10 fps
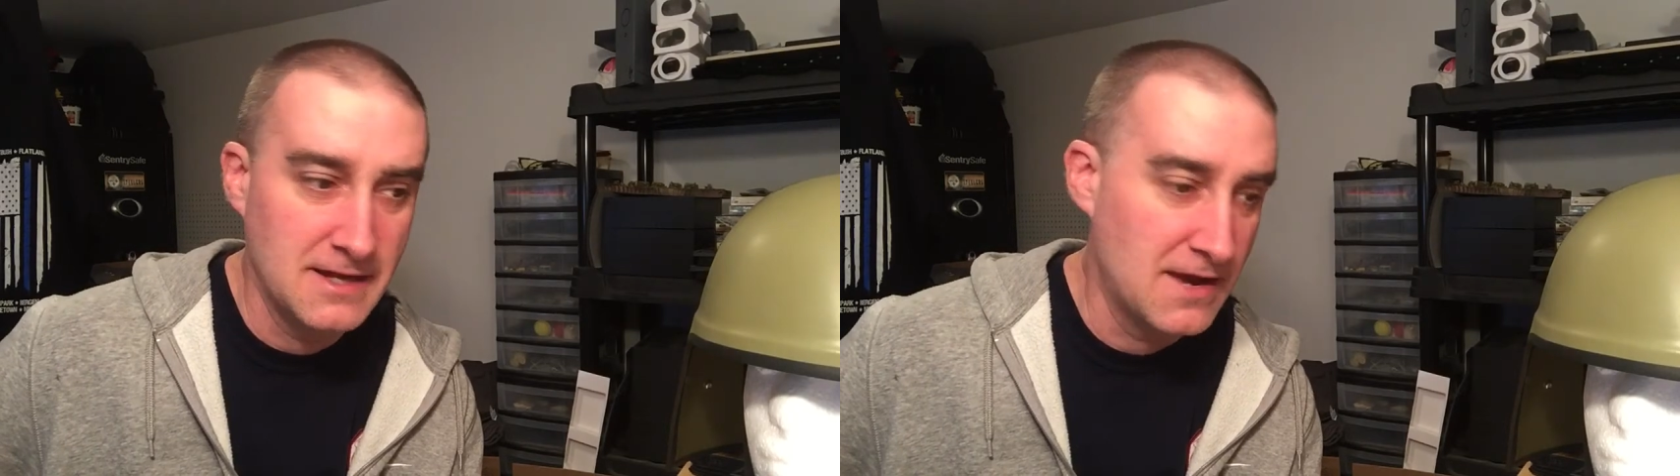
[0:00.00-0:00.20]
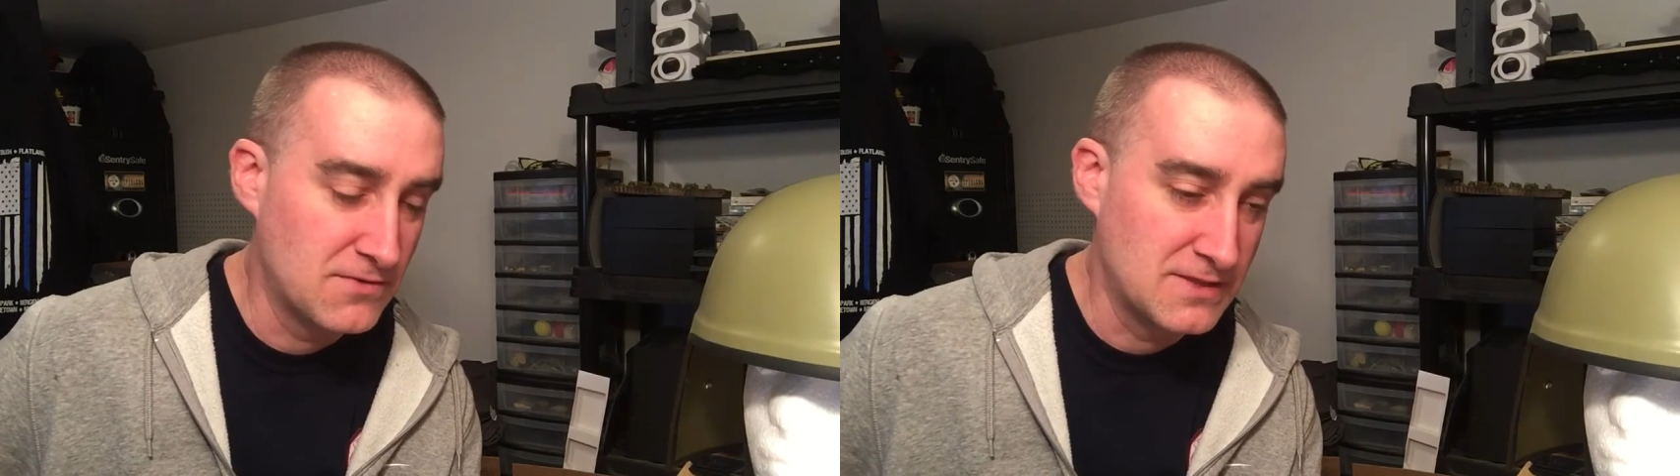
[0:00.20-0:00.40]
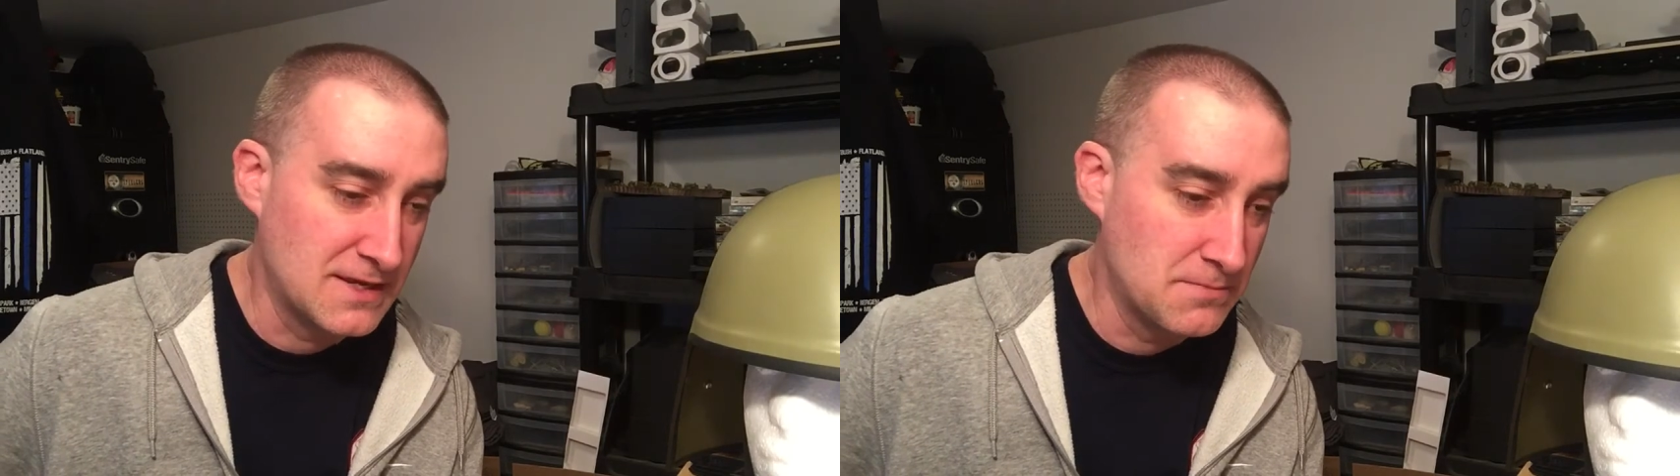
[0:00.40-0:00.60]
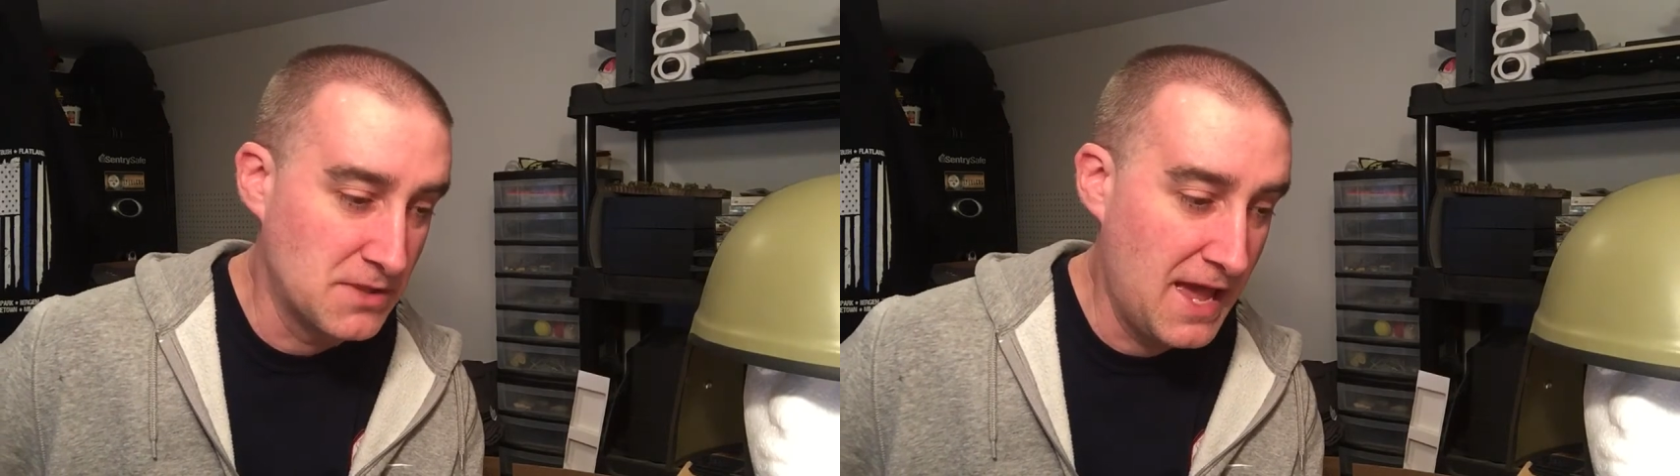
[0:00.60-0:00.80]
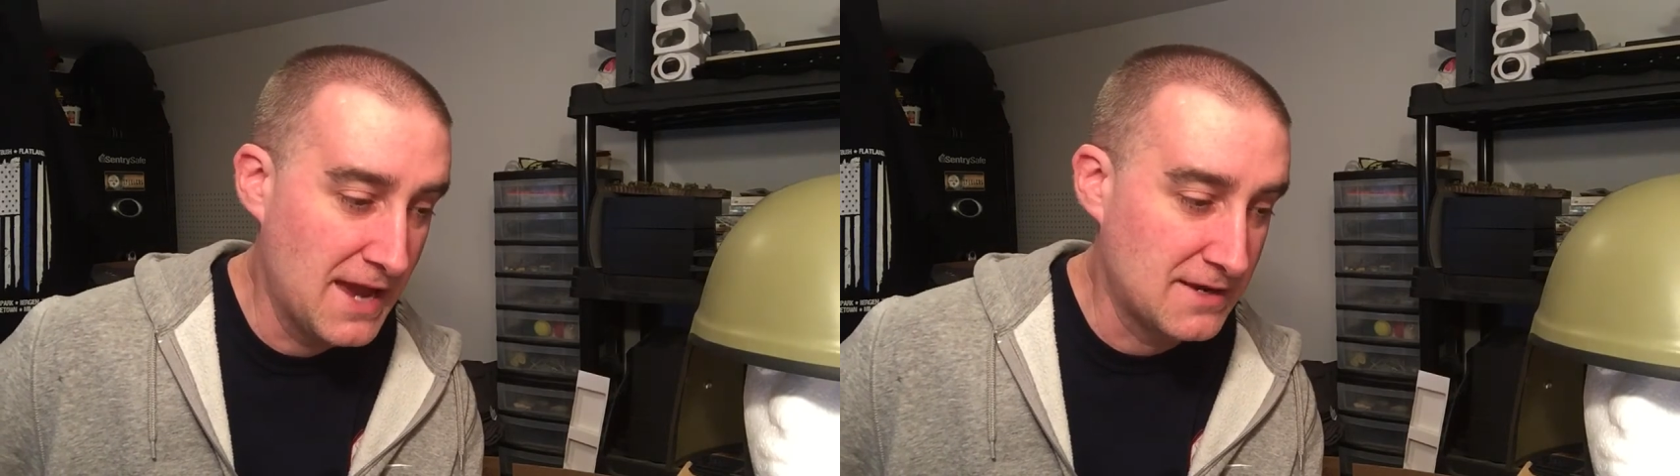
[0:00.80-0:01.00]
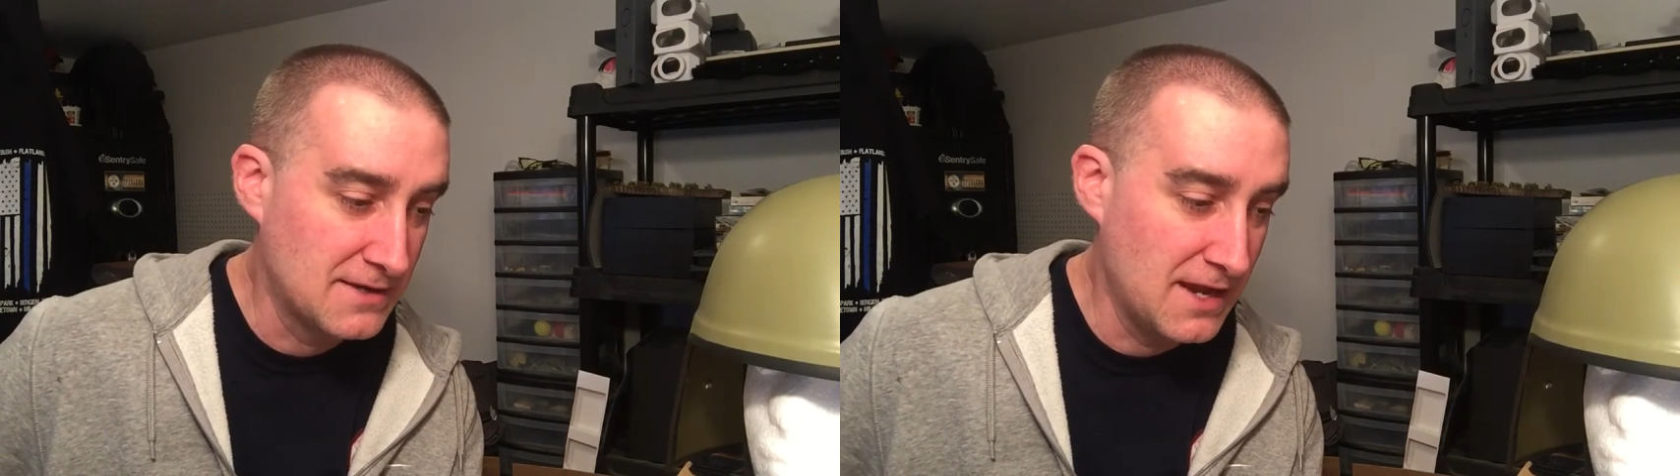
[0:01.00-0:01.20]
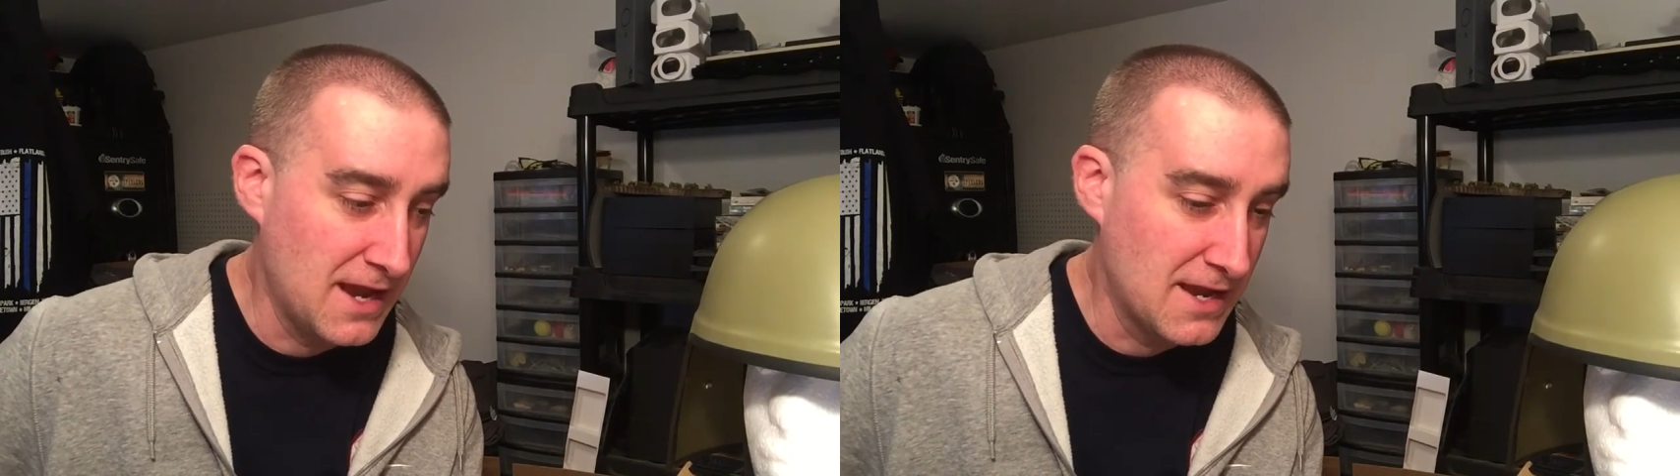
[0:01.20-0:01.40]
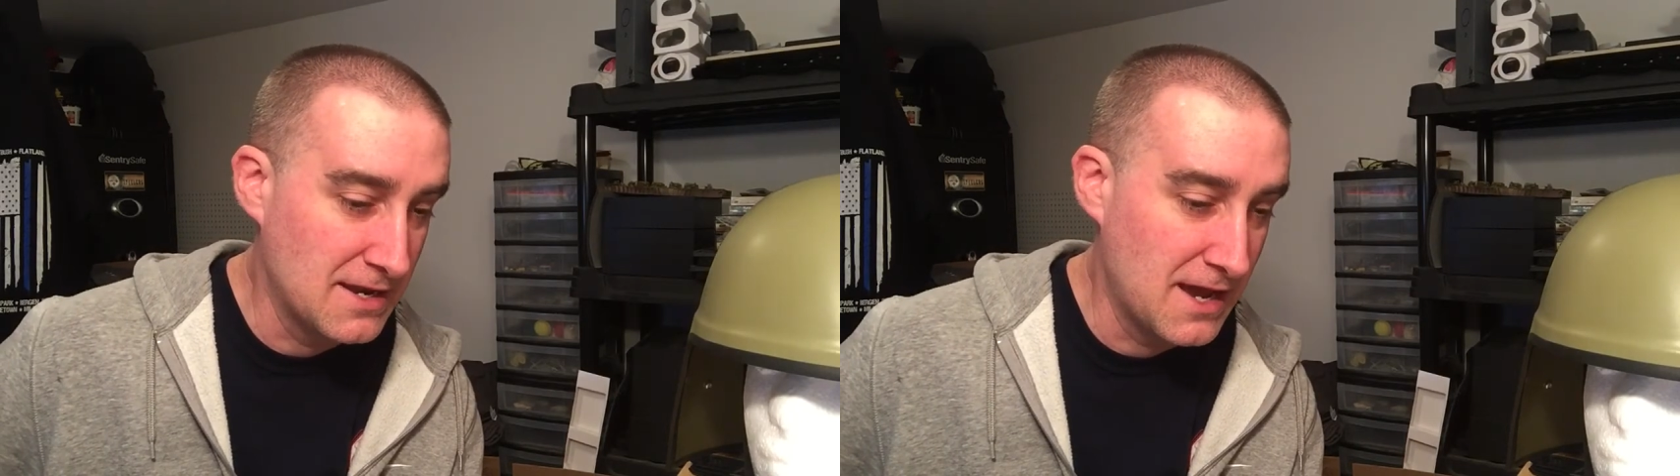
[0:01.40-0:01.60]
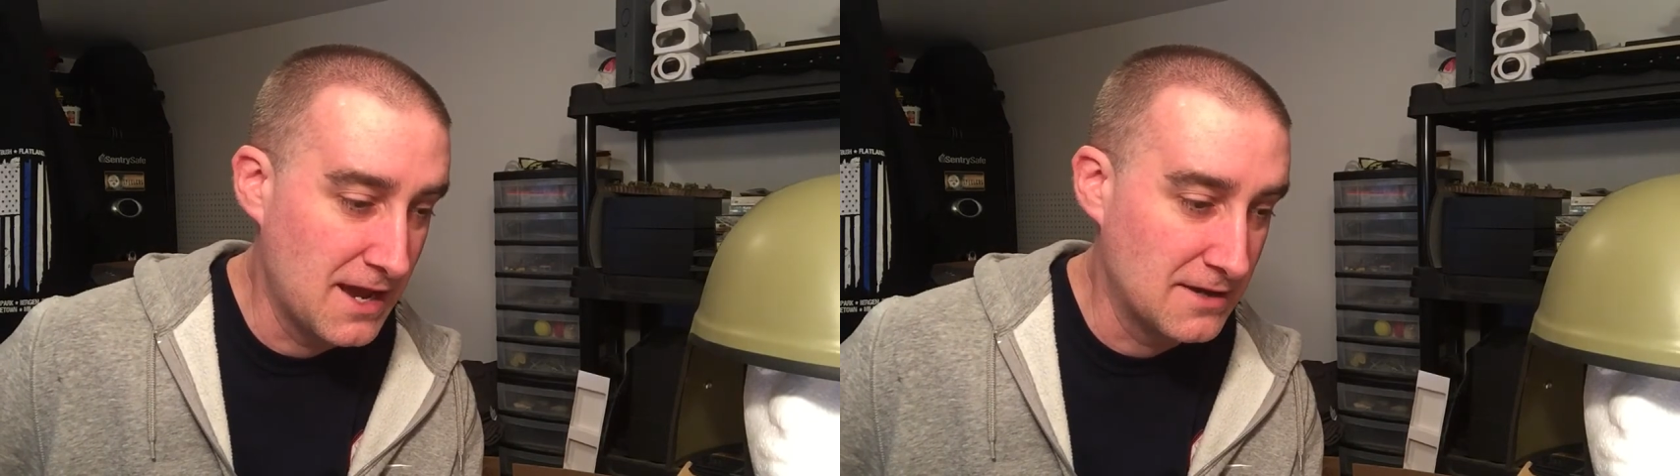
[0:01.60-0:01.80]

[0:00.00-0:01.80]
everything in black, and